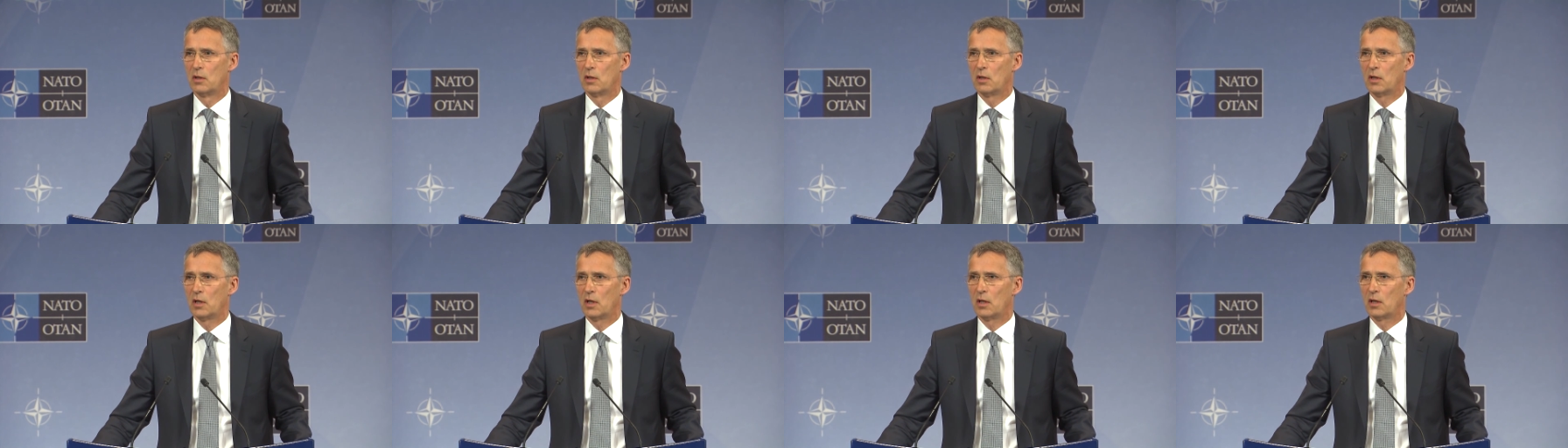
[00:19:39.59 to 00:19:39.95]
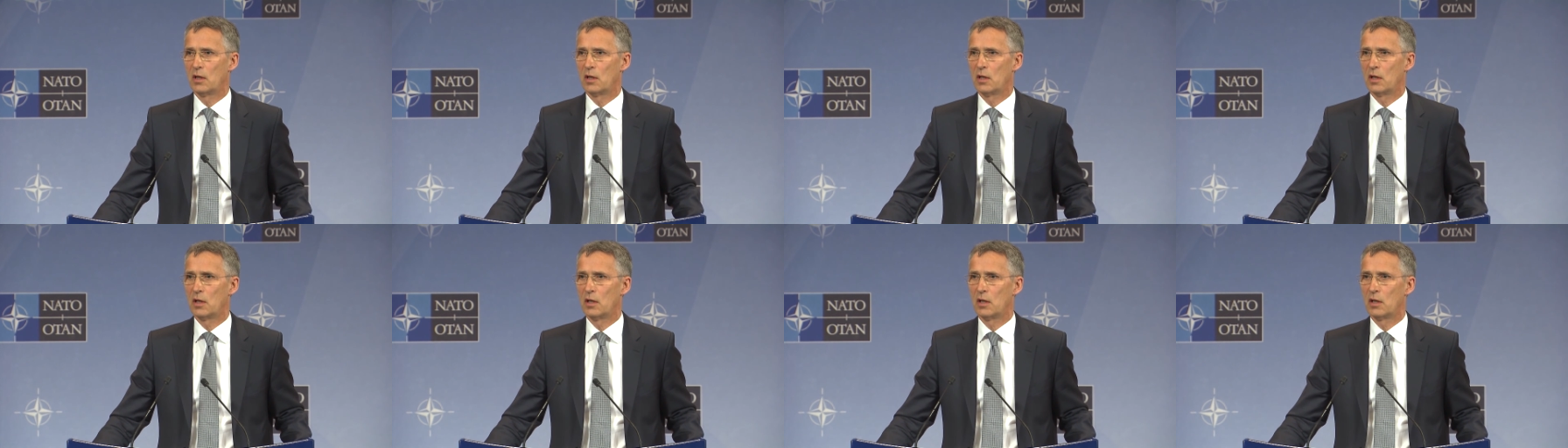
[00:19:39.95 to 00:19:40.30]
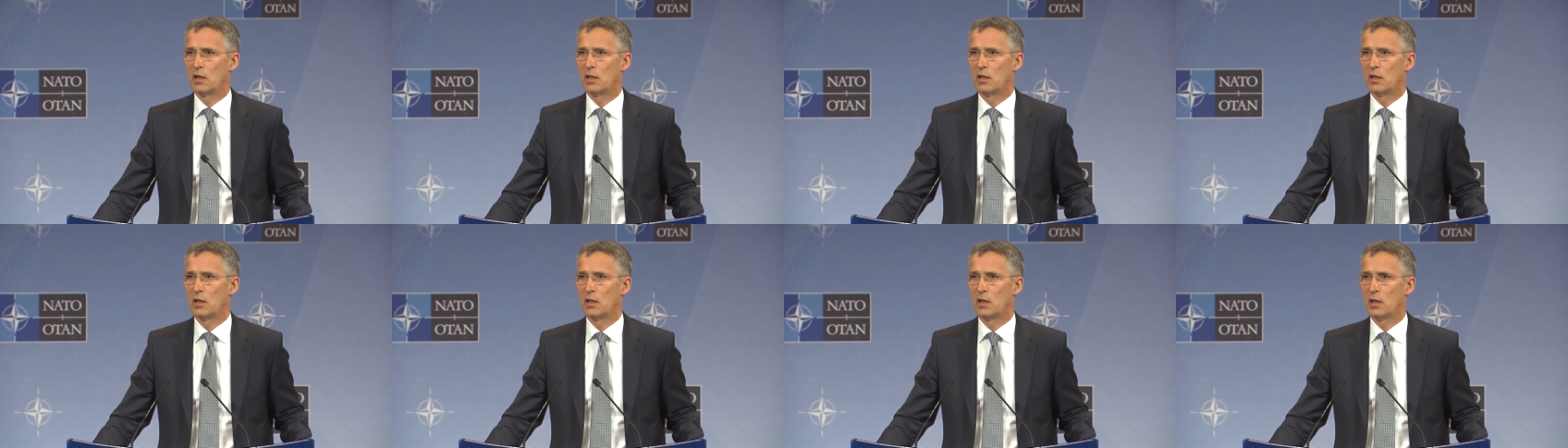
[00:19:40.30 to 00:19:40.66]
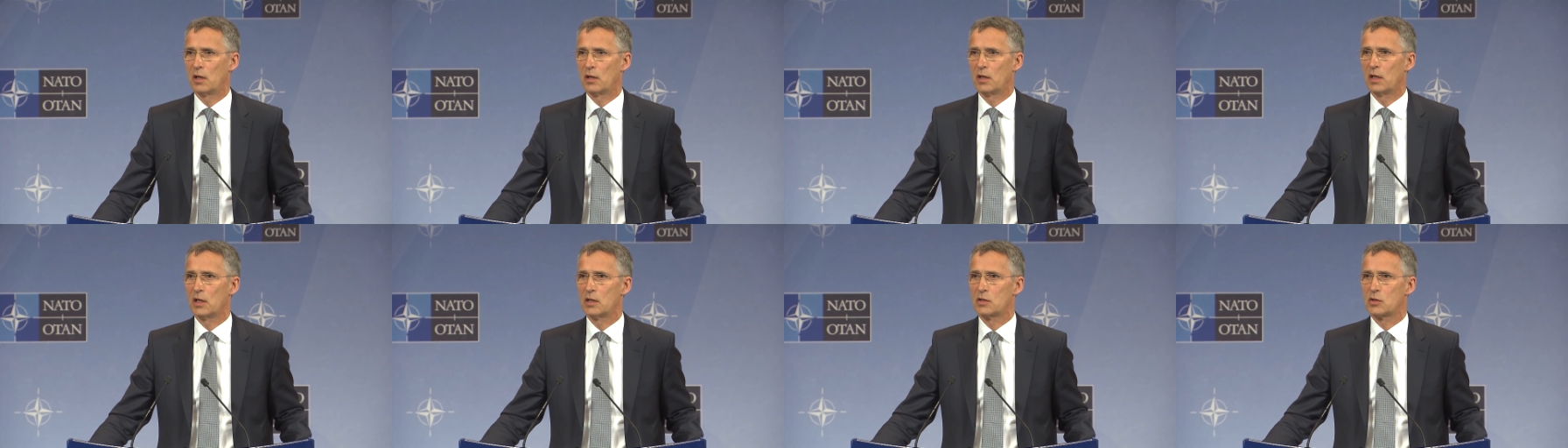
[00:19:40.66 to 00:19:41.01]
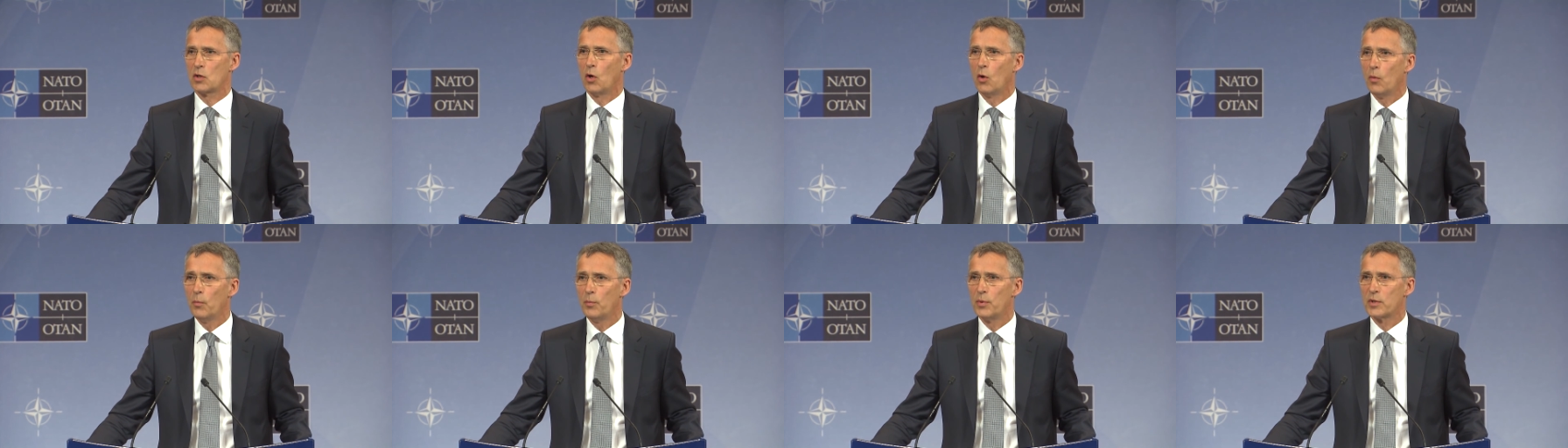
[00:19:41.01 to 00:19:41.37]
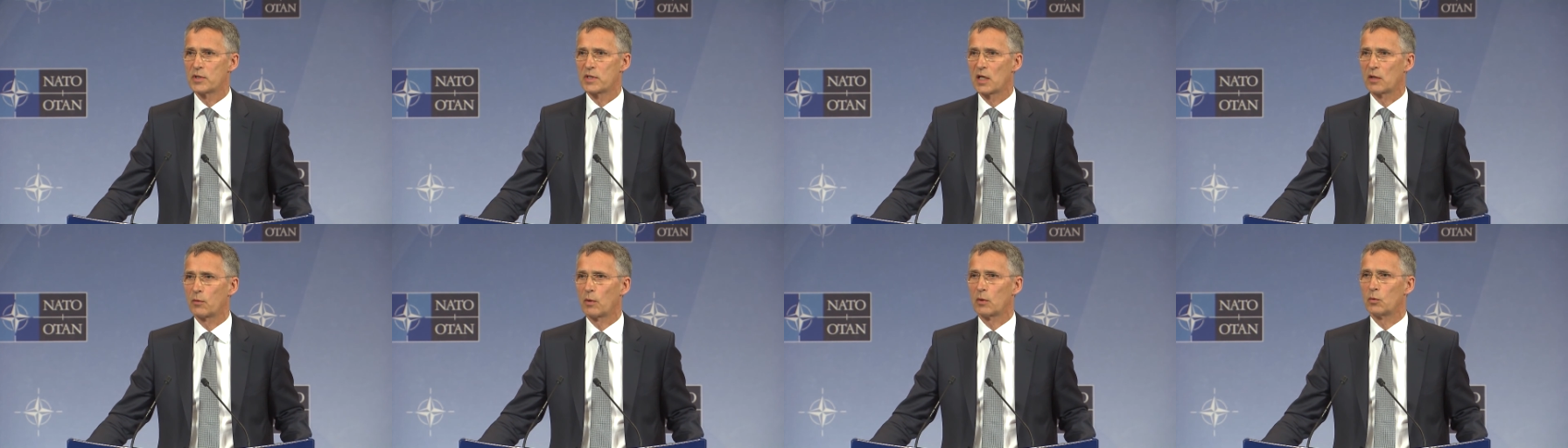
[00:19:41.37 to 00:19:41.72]
And I think it's obvious
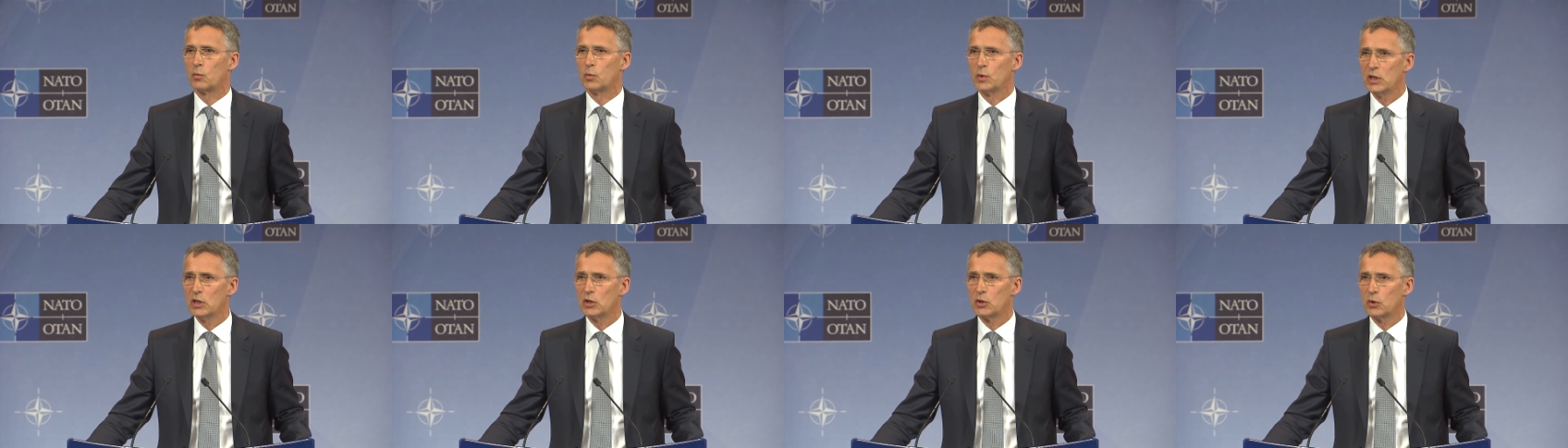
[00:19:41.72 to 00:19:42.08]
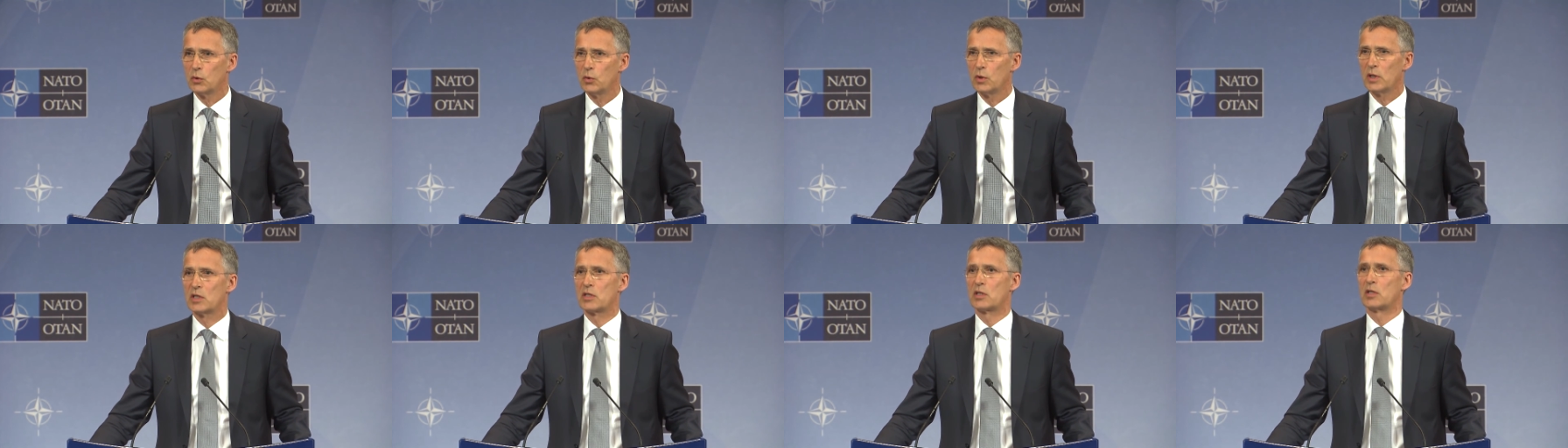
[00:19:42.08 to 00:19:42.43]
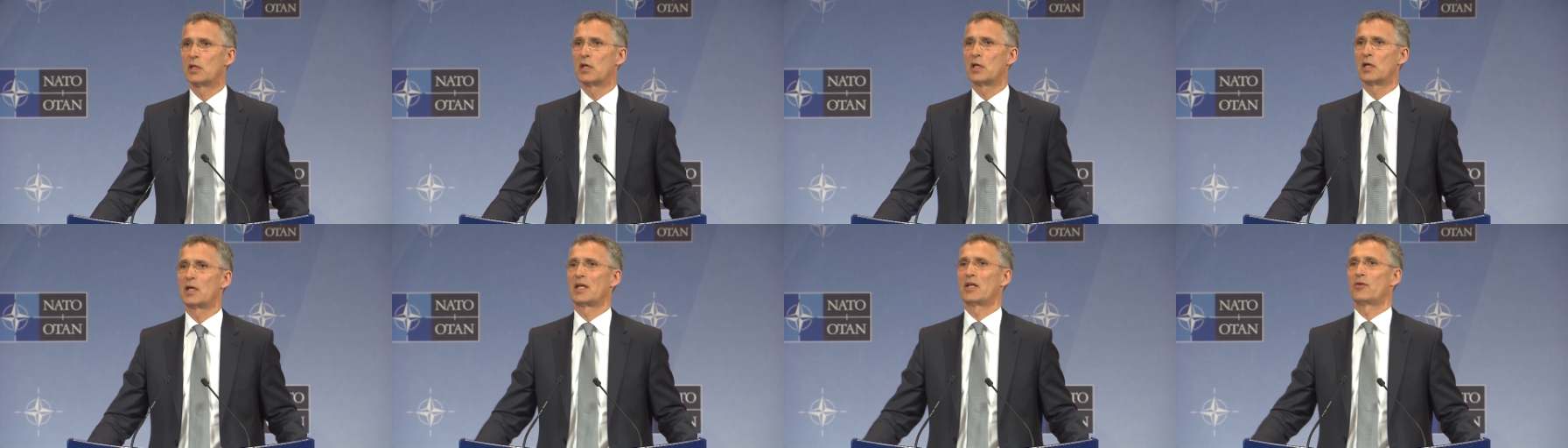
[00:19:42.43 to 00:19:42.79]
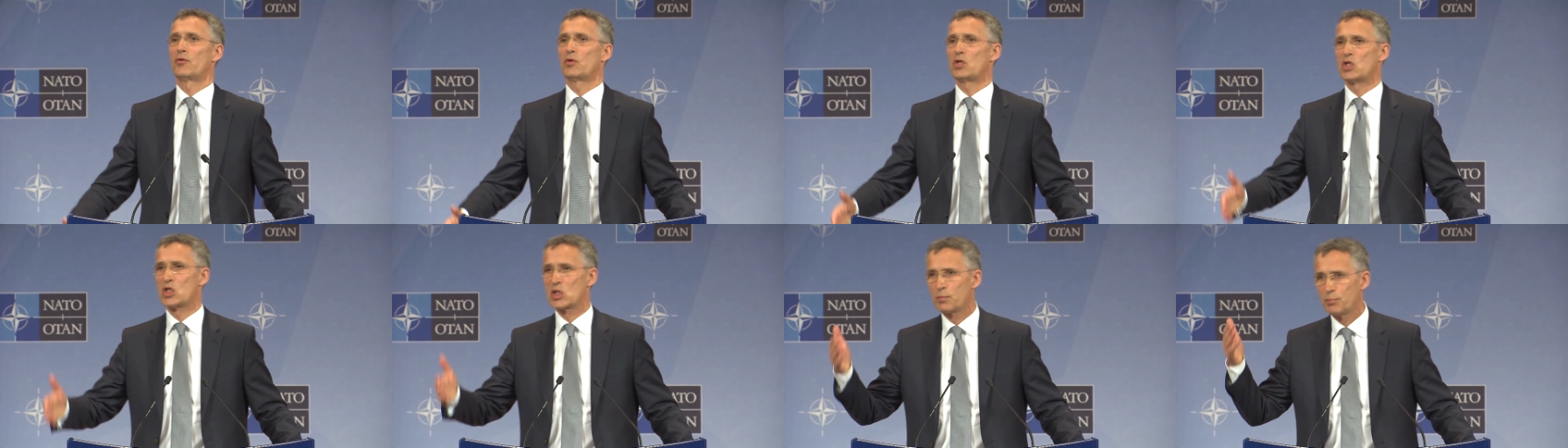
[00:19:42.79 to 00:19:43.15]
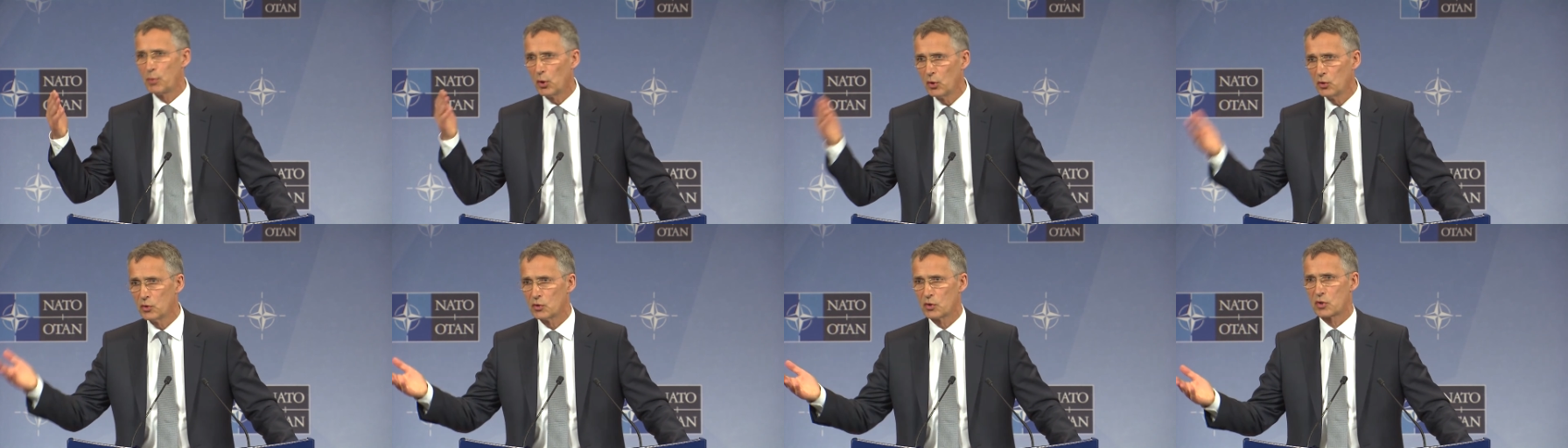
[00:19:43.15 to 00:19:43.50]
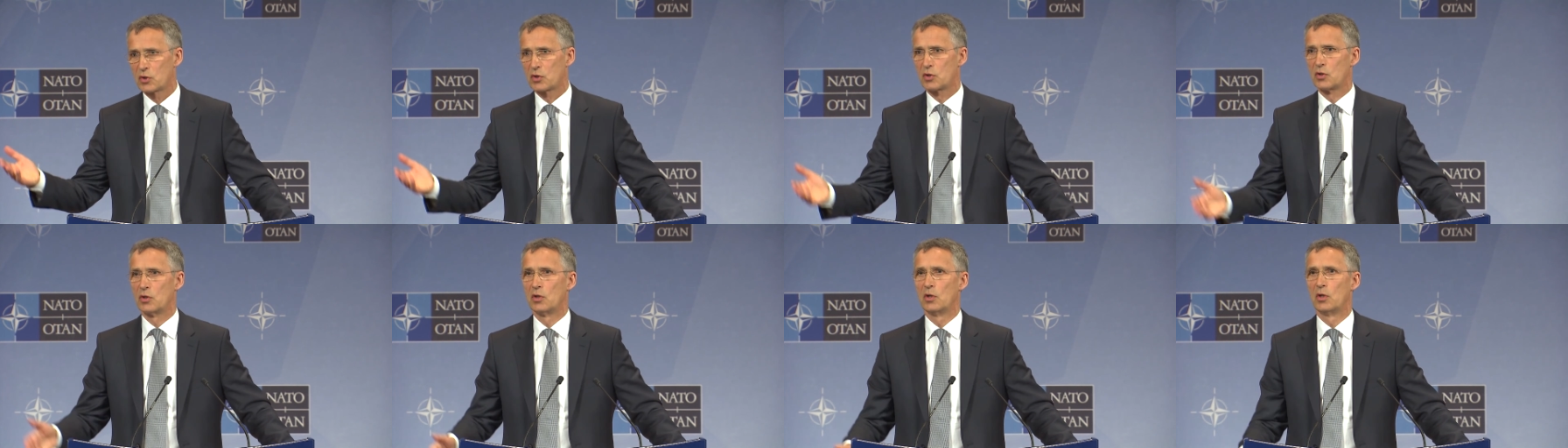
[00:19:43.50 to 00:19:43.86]
that what we do is a
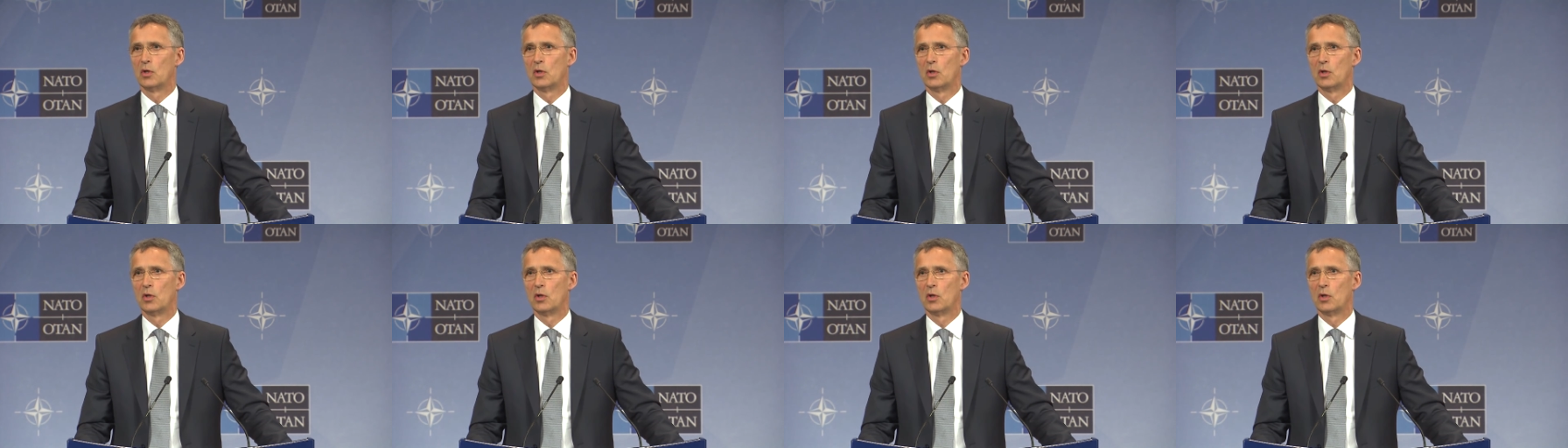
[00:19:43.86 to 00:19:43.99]
response